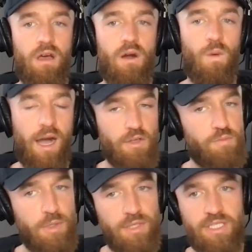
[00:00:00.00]
while I was
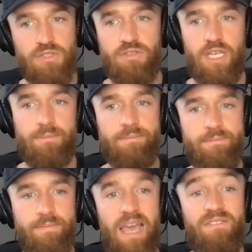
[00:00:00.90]
building a dream.
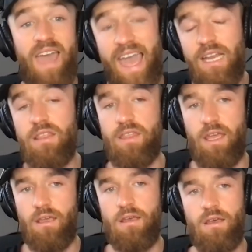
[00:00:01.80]
If
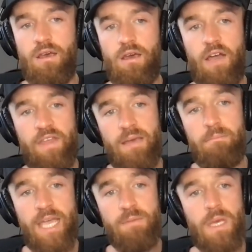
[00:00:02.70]
anything, I think it
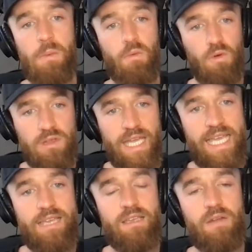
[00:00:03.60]
made people
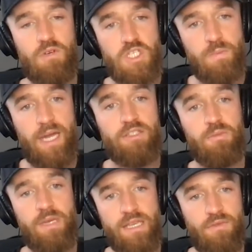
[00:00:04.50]
relate and respect
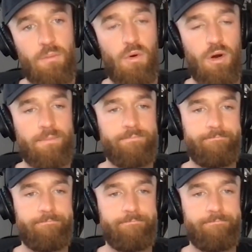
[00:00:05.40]
to me even more.